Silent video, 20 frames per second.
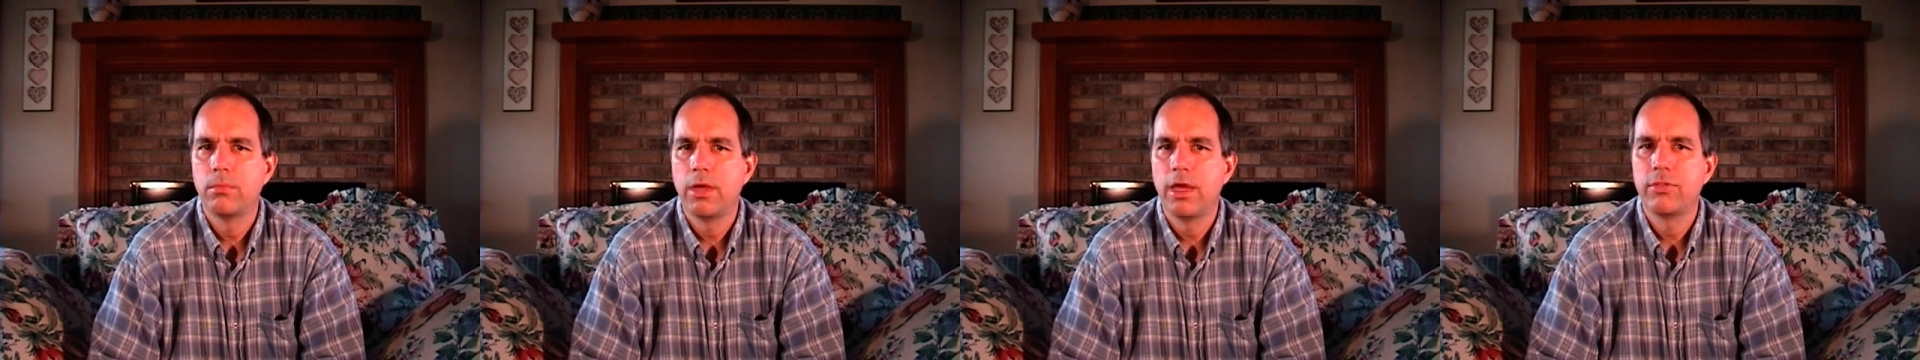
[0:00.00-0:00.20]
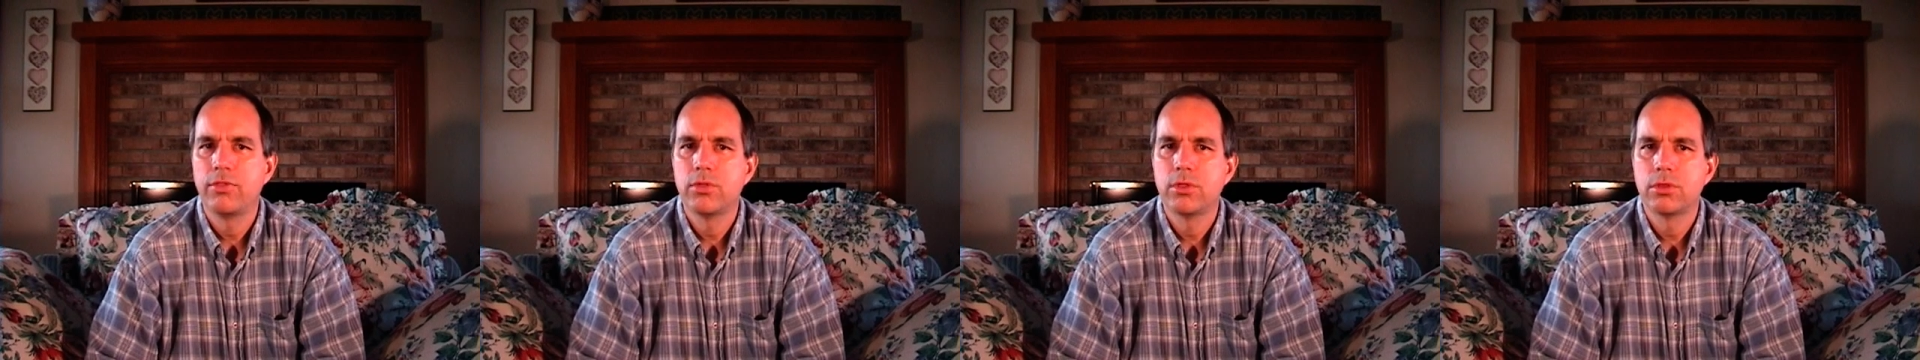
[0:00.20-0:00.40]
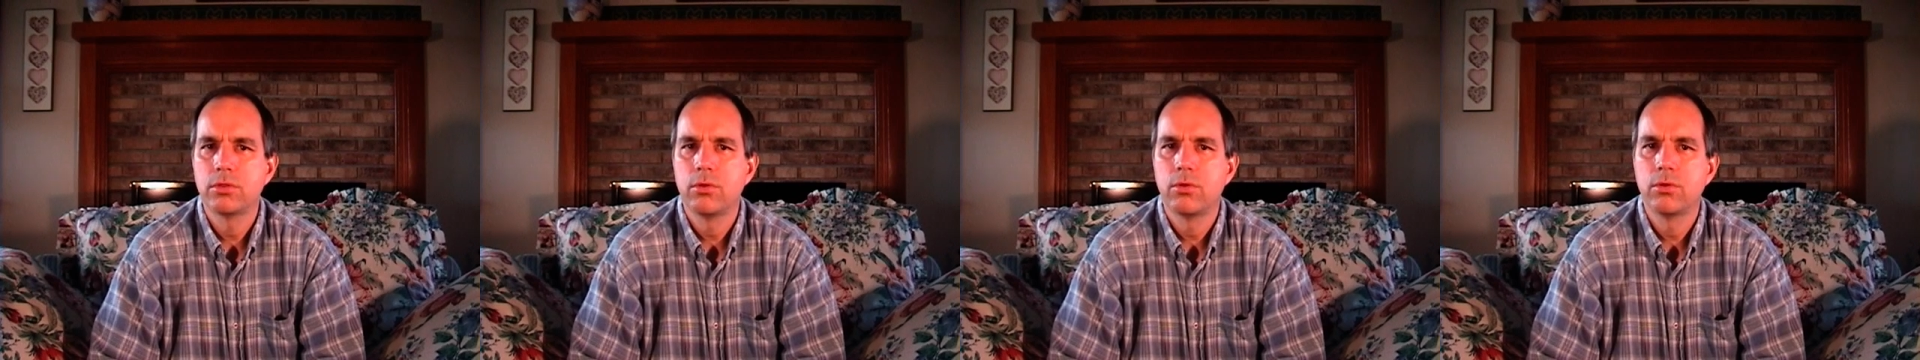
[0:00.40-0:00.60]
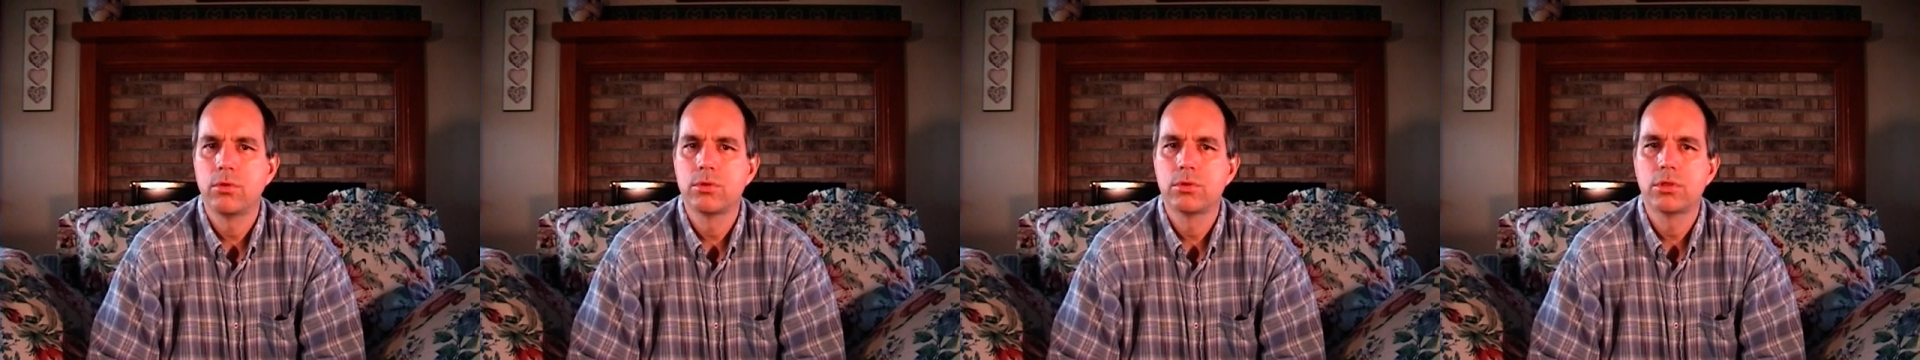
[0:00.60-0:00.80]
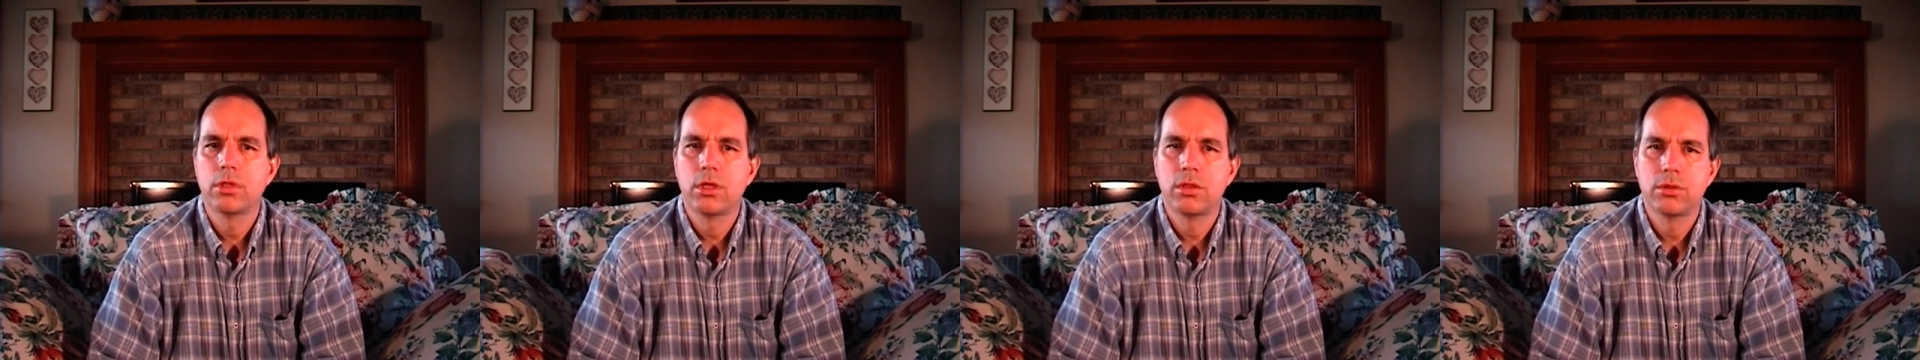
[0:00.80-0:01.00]
math
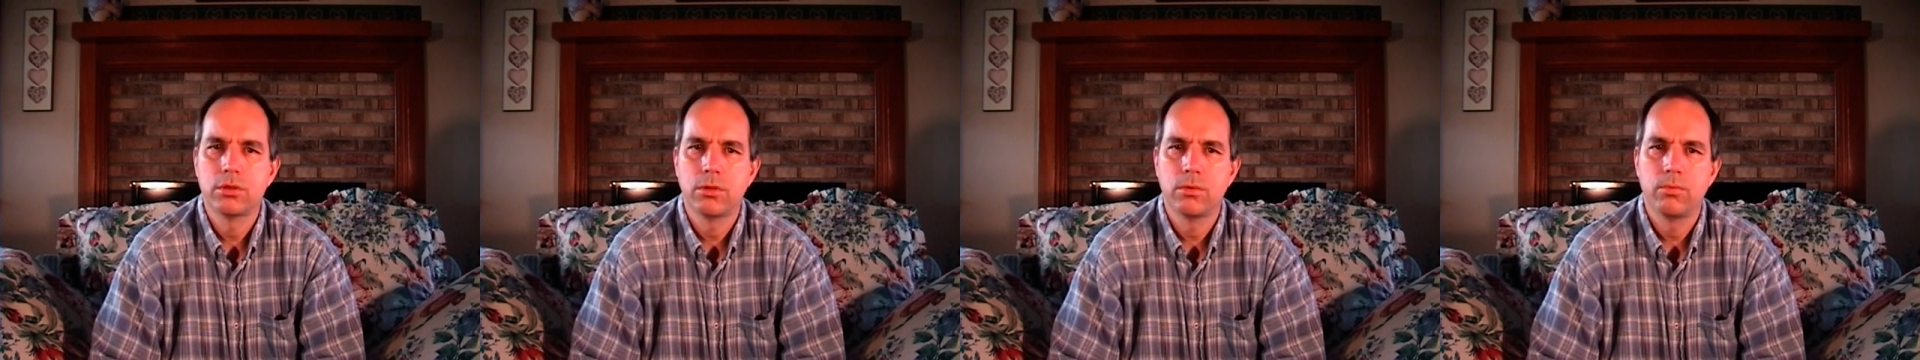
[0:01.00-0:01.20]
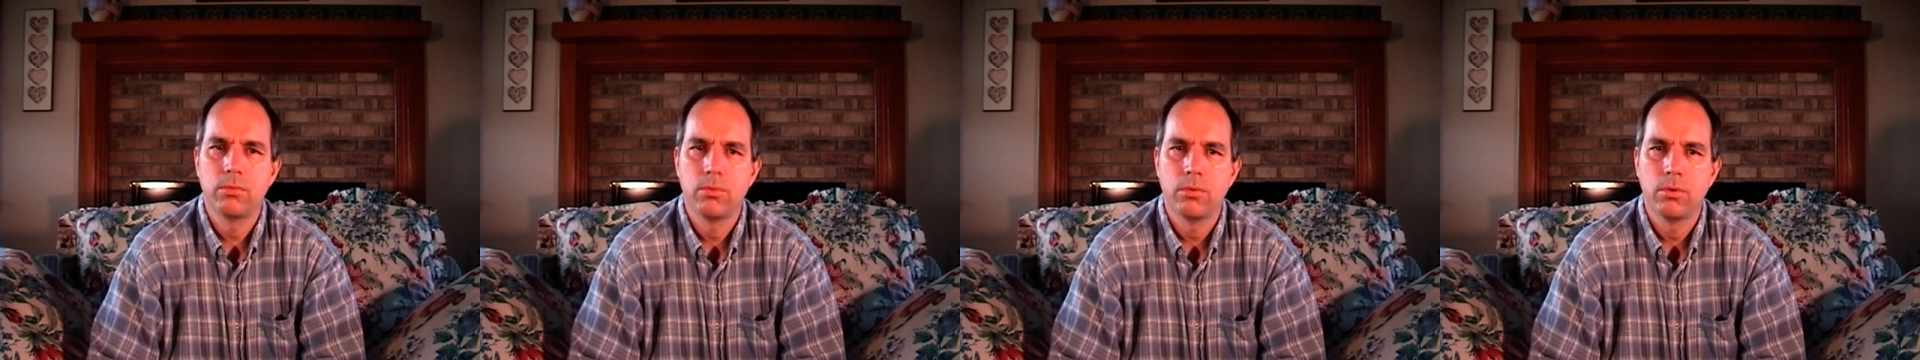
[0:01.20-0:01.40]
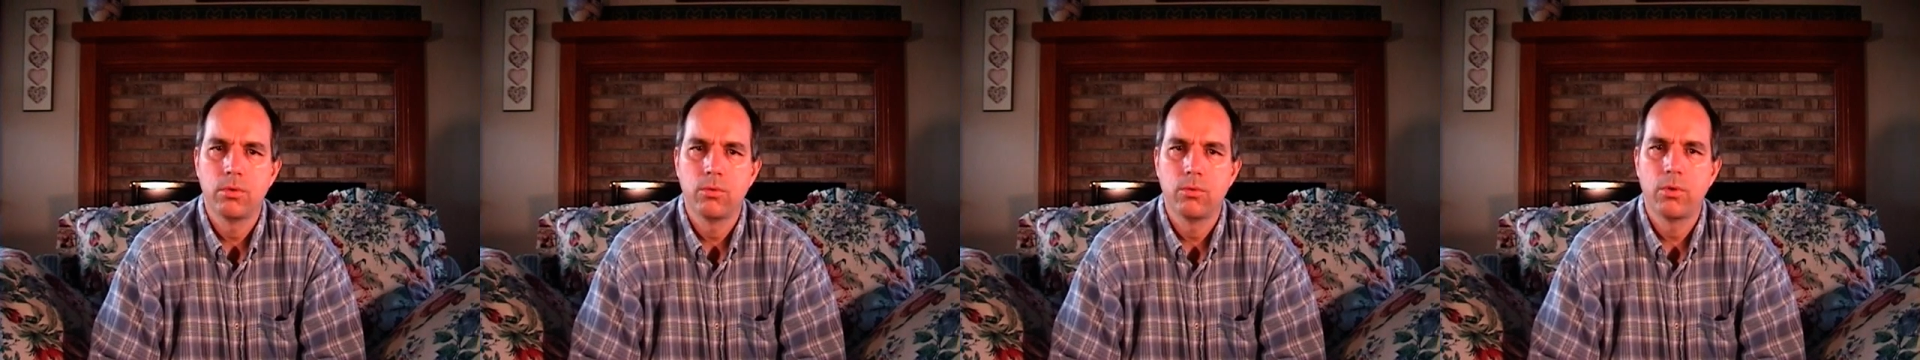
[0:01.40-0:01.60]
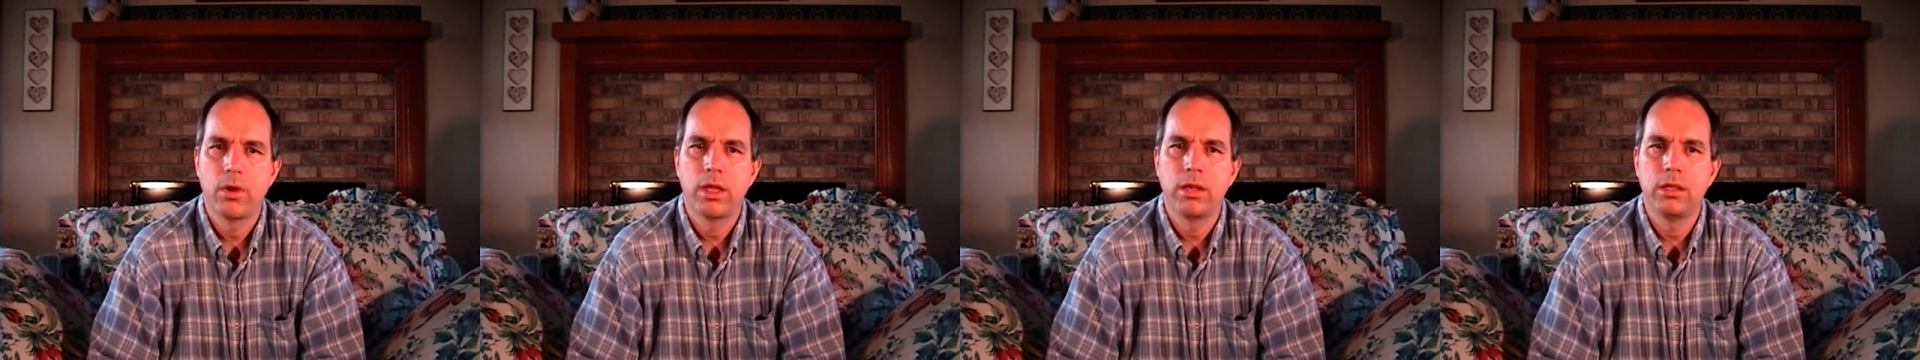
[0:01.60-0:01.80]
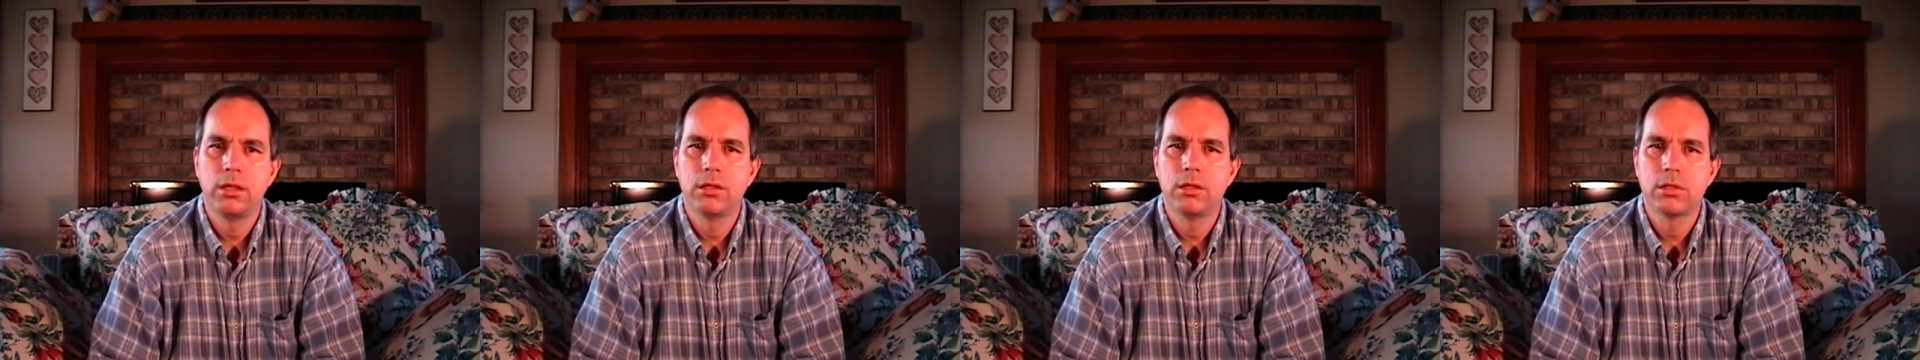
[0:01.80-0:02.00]
disorders, and some
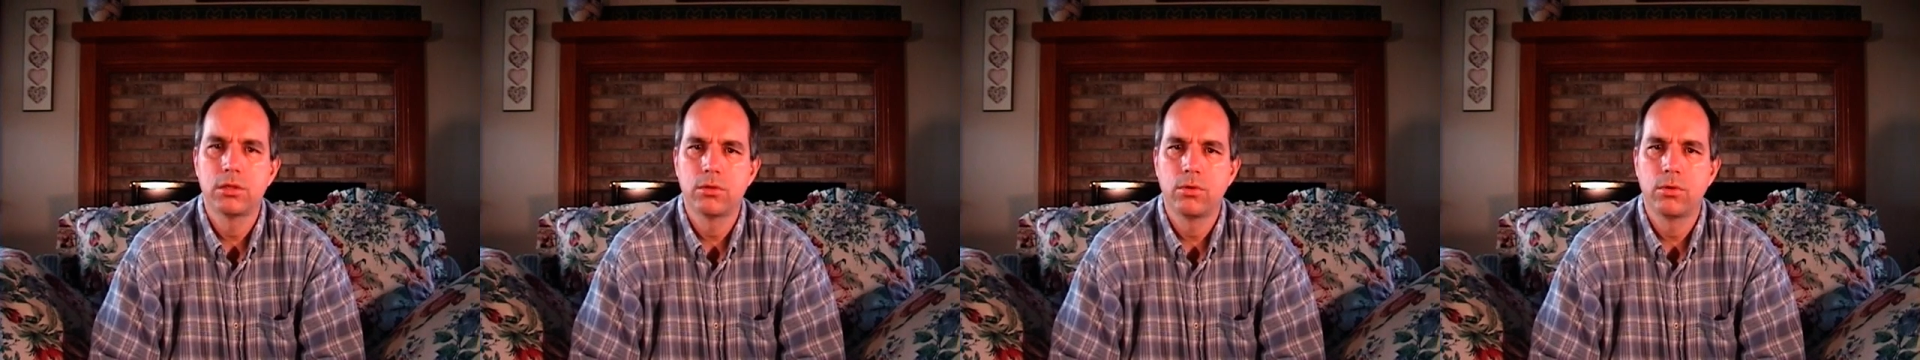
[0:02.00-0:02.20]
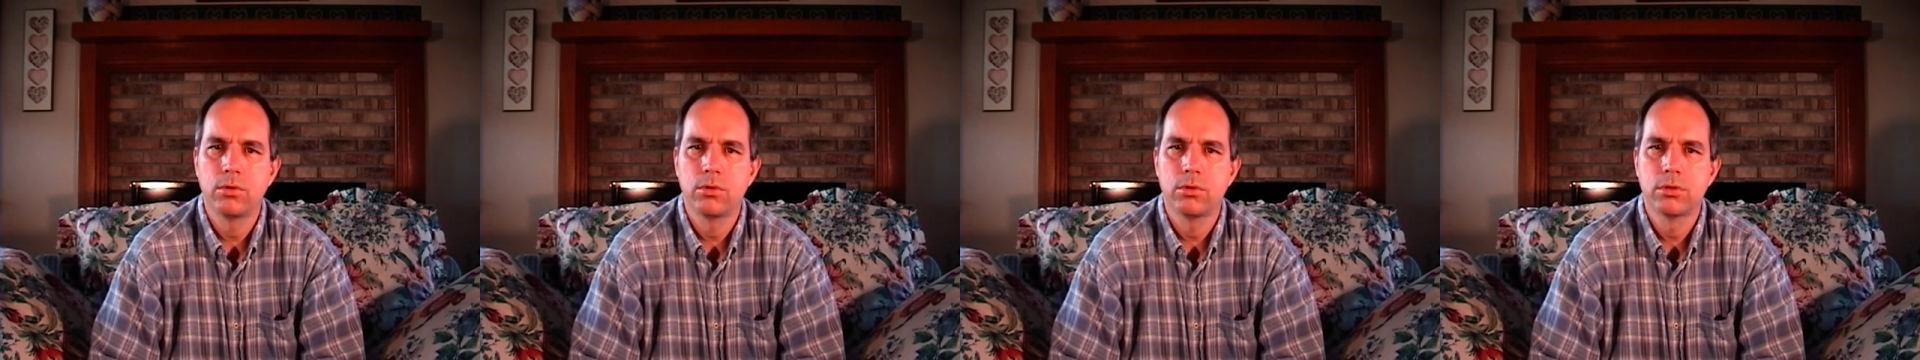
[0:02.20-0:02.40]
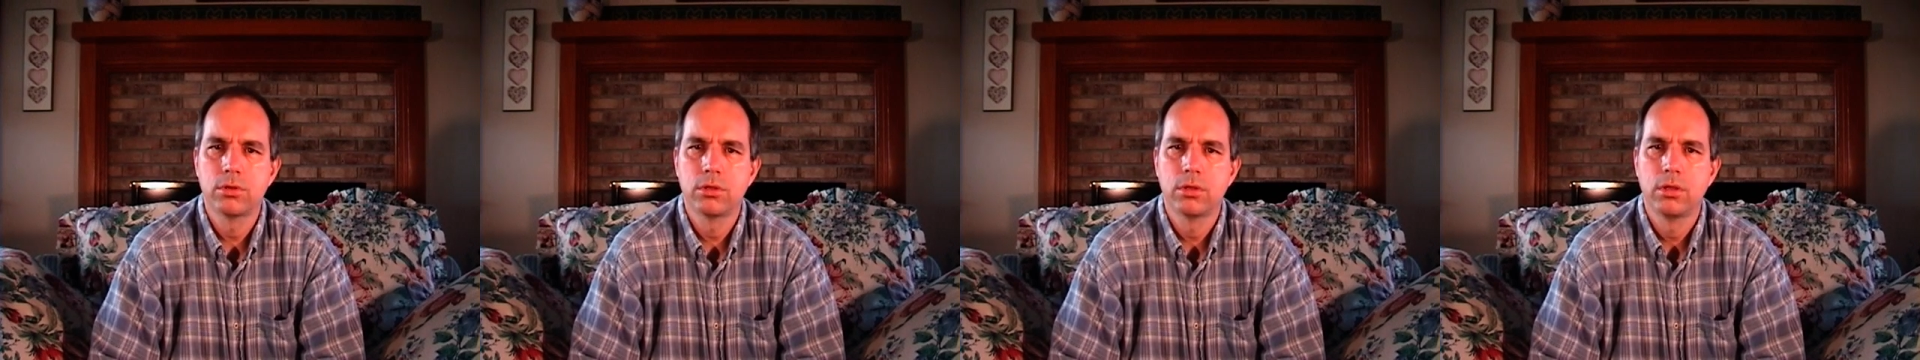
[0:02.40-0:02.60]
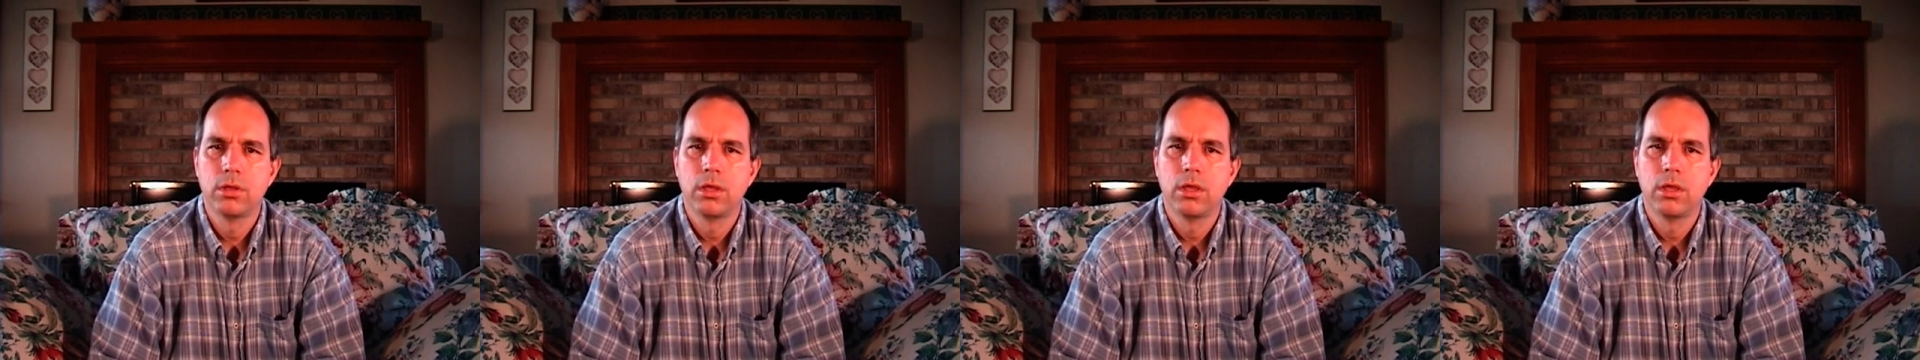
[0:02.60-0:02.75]
writing disorders,